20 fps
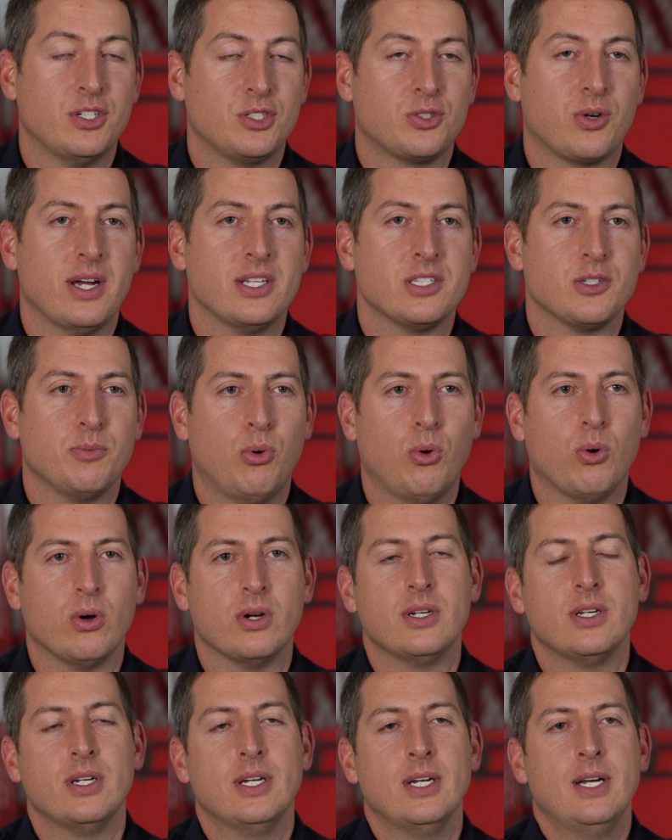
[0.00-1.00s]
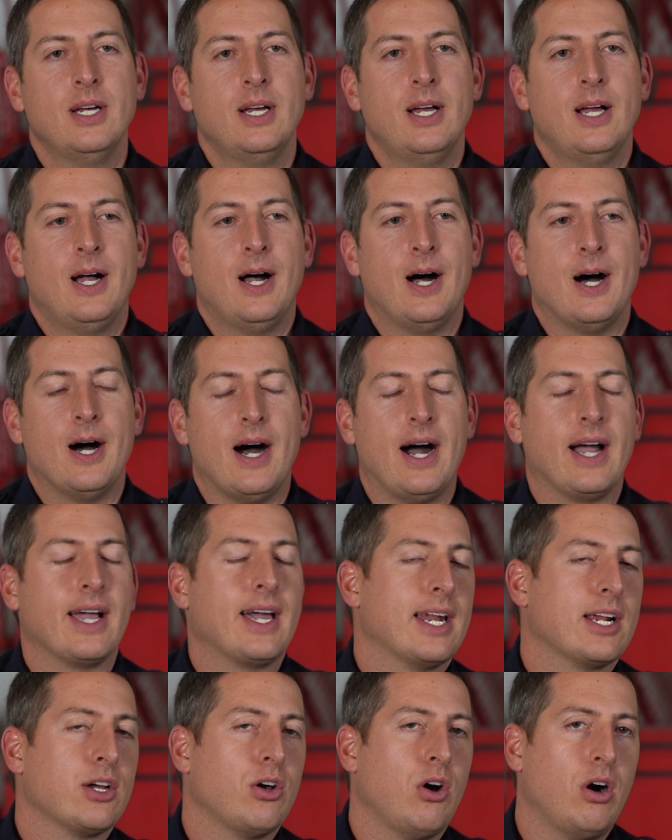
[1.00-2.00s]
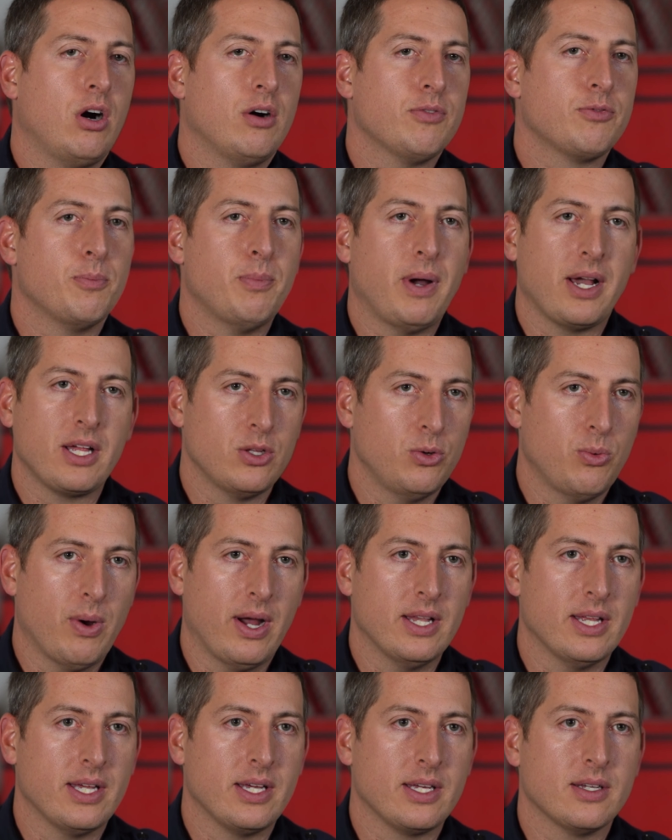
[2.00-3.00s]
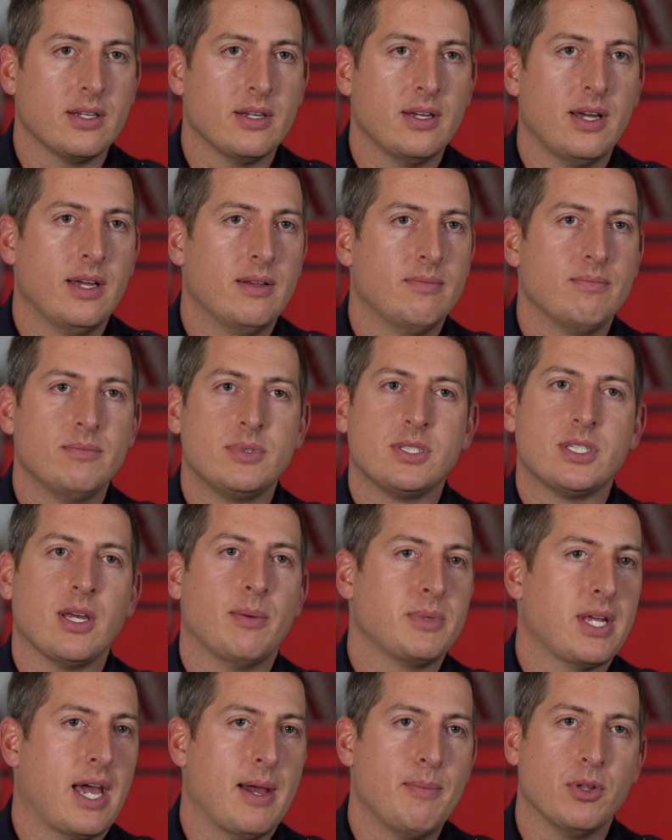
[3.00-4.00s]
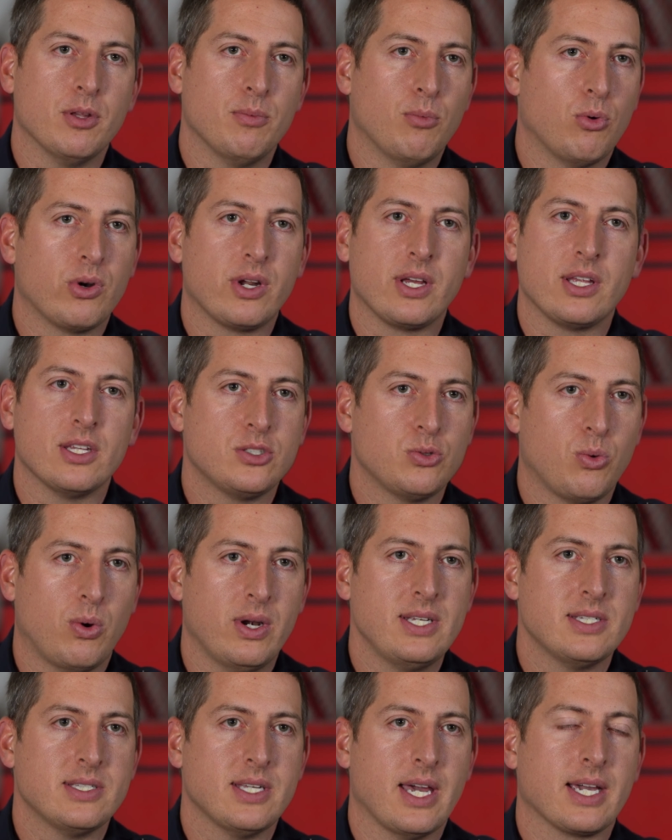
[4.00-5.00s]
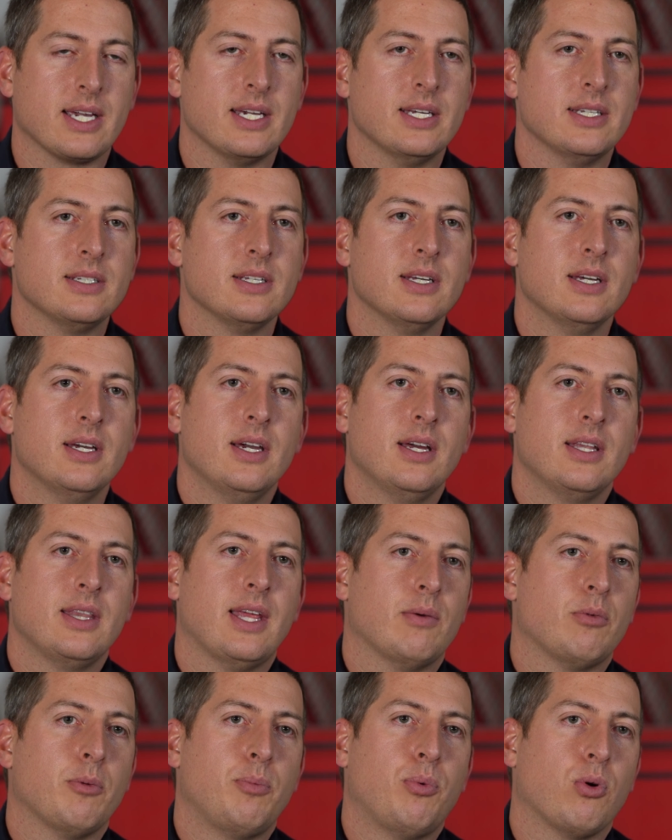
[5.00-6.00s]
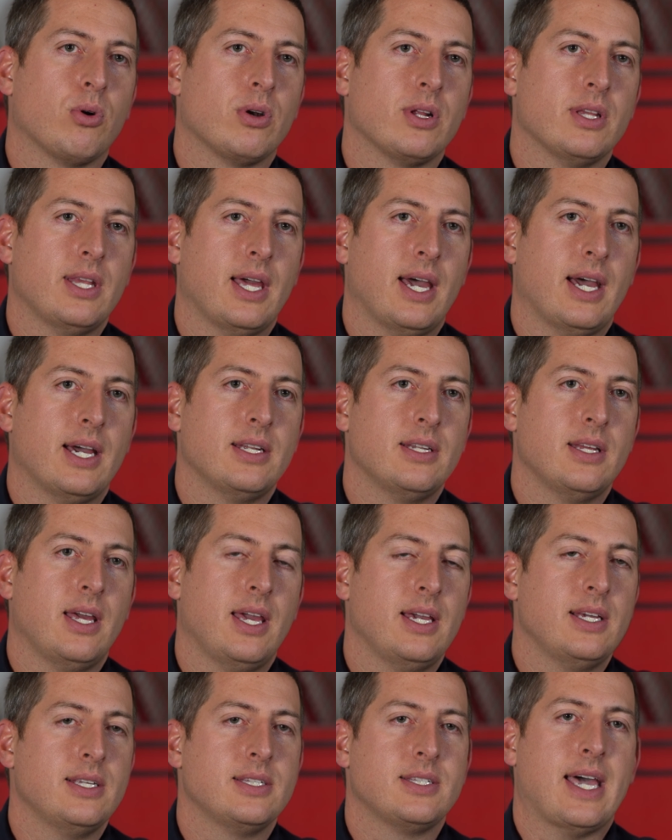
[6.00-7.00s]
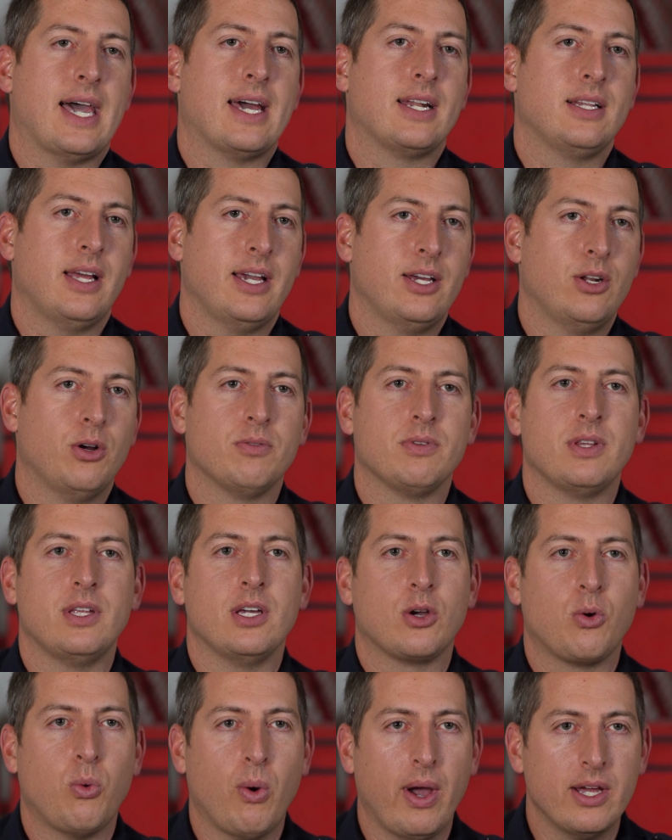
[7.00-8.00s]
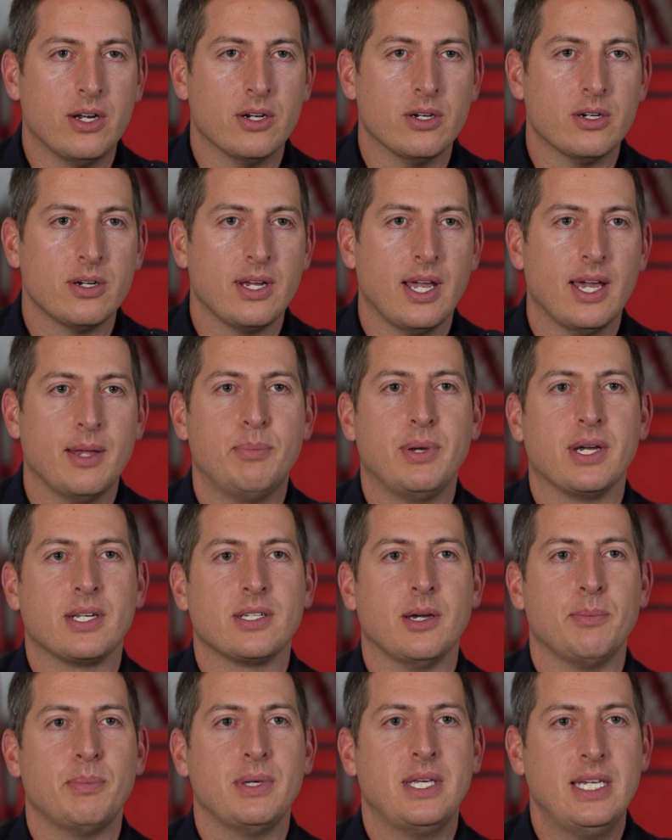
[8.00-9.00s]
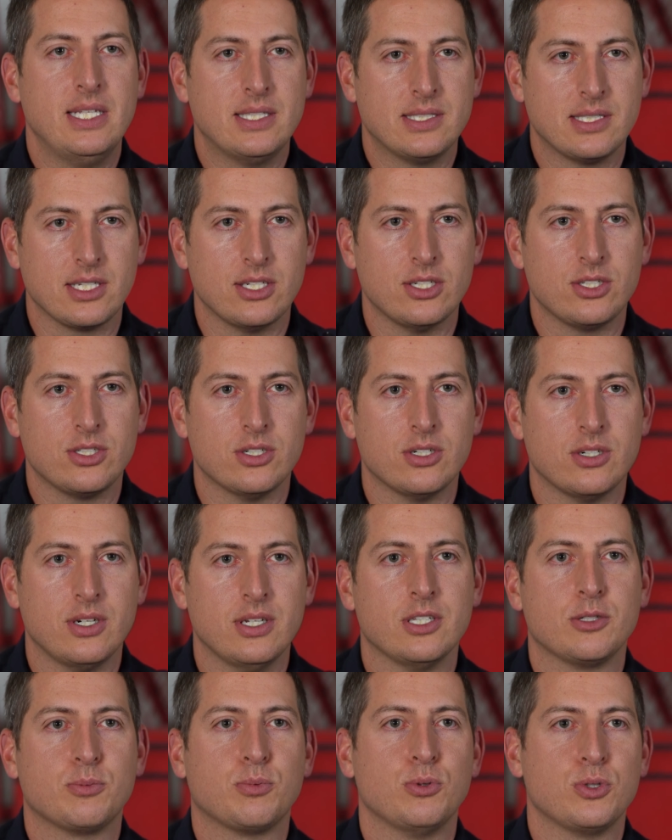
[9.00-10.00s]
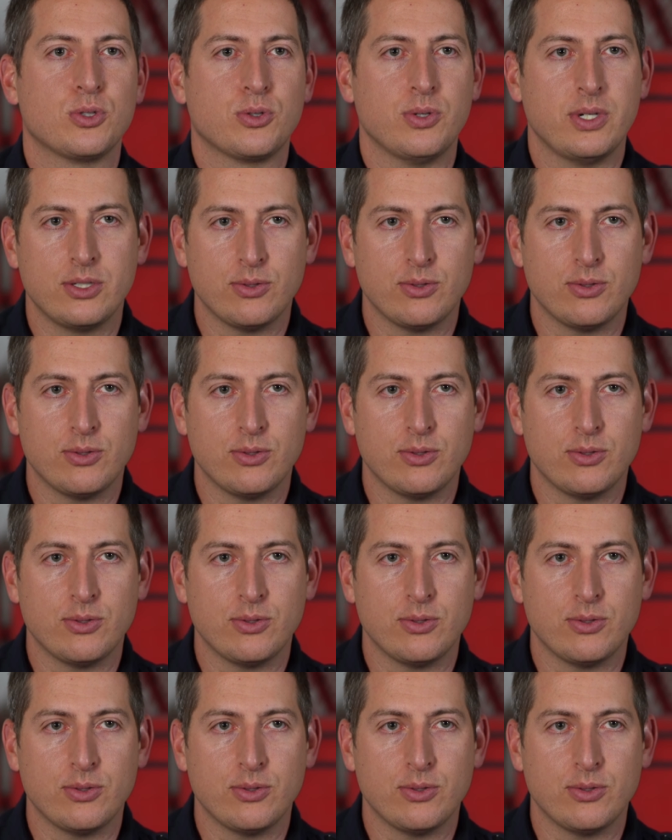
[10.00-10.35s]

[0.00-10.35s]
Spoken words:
to try and support. I got a call from Mike Llewellyn sometime on the morning of the 22nd that reported that a satellite over the equator had picked up a heat signature in the Spruce Creek